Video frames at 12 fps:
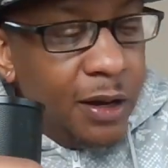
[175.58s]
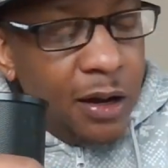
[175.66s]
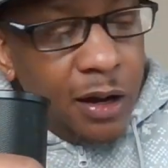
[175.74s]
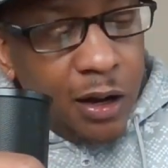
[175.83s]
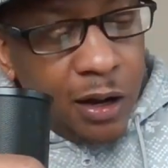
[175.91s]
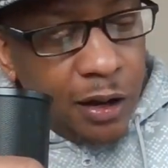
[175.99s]

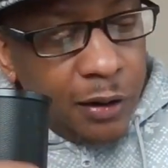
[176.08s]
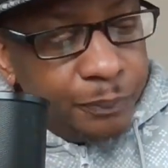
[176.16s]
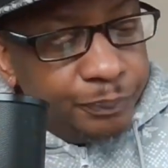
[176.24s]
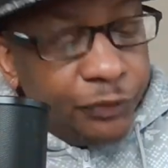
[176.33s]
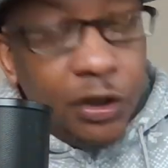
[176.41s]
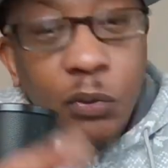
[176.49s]

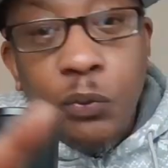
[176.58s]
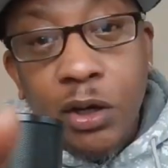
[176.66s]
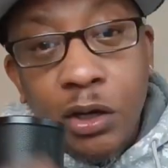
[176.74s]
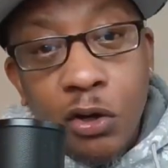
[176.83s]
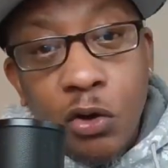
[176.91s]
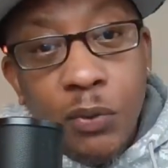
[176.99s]
We're
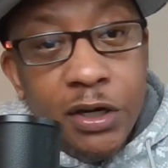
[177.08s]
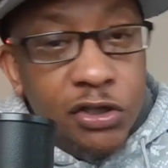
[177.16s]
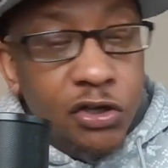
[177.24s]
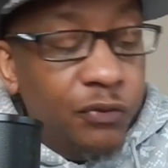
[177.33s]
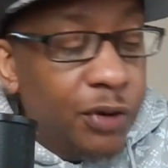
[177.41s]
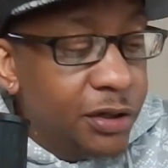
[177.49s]
going to go with his
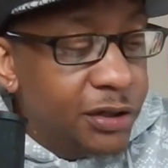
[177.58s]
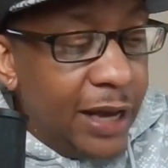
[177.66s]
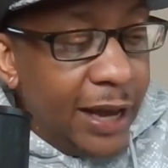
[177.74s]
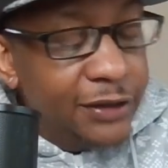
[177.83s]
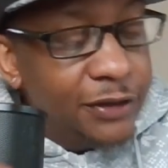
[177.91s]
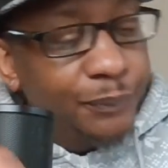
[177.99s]
career
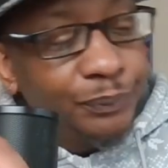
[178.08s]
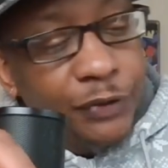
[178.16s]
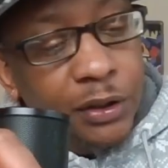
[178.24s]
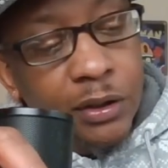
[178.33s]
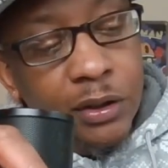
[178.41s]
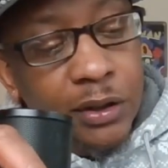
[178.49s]
stats.
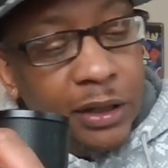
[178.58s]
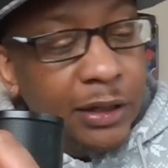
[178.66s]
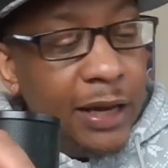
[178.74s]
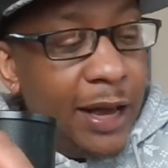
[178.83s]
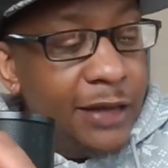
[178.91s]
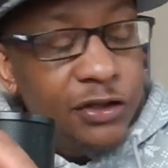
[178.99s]

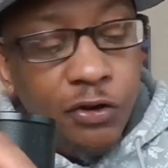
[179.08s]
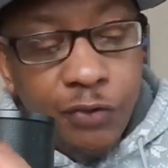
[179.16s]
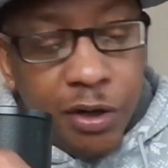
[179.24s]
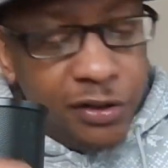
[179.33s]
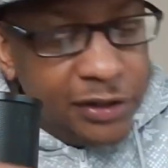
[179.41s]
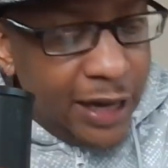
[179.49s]
Nikola's
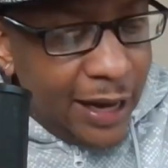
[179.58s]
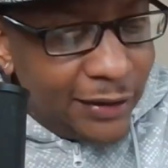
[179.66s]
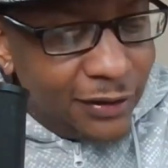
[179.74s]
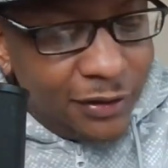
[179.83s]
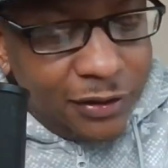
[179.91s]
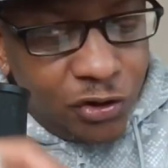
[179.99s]
career
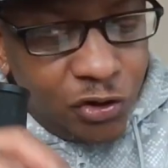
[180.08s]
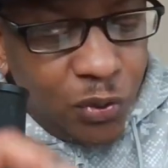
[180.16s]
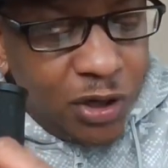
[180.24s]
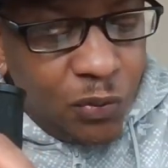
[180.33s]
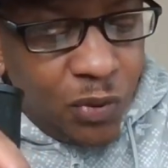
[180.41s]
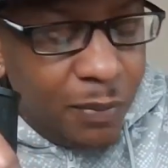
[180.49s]
stats:
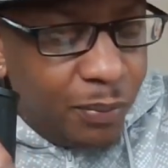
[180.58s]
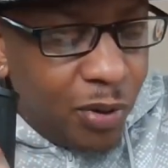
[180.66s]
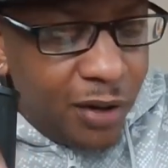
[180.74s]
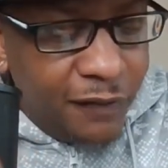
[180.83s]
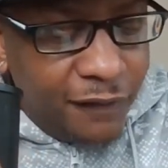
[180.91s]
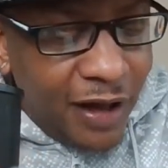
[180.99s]

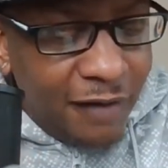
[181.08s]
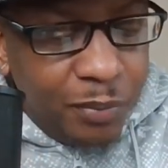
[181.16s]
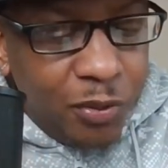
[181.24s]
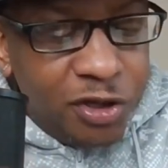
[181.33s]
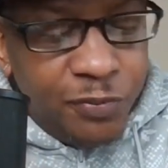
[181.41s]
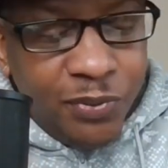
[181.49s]
21.5
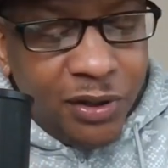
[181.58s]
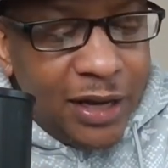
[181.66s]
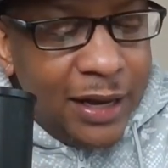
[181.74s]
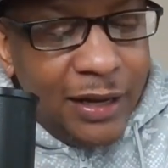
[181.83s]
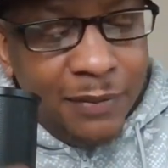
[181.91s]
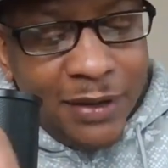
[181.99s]
points per
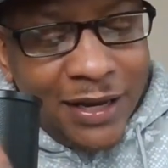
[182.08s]
game,